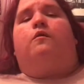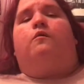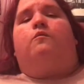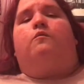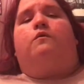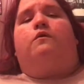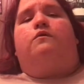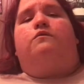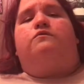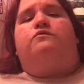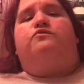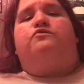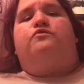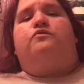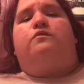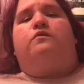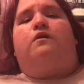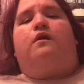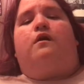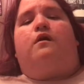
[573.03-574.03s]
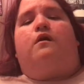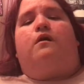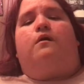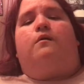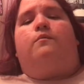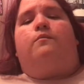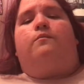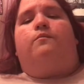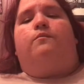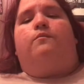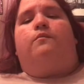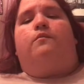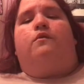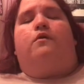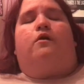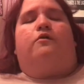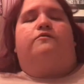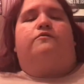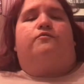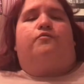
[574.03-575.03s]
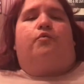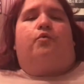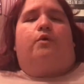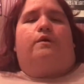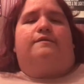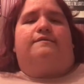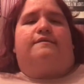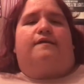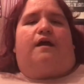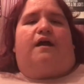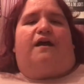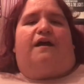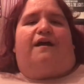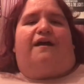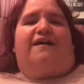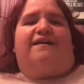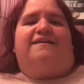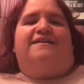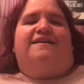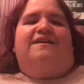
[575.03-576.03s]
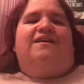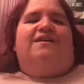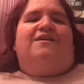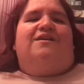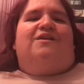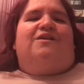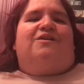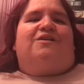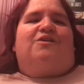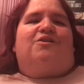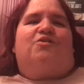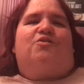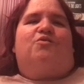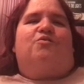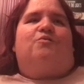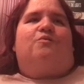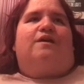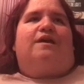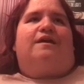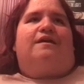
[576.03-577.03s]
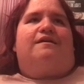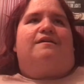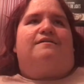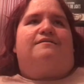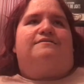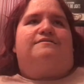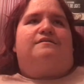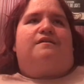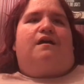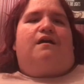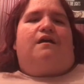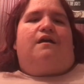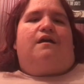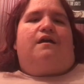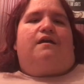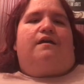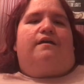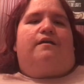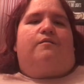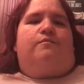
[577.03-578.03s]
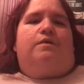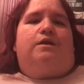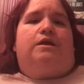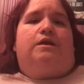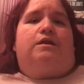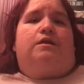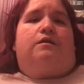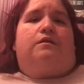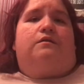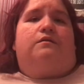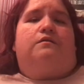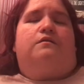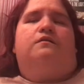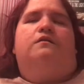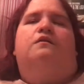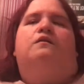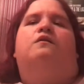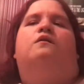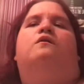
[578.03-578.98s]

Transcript: go and watch Lost Voice guy, who is a comedian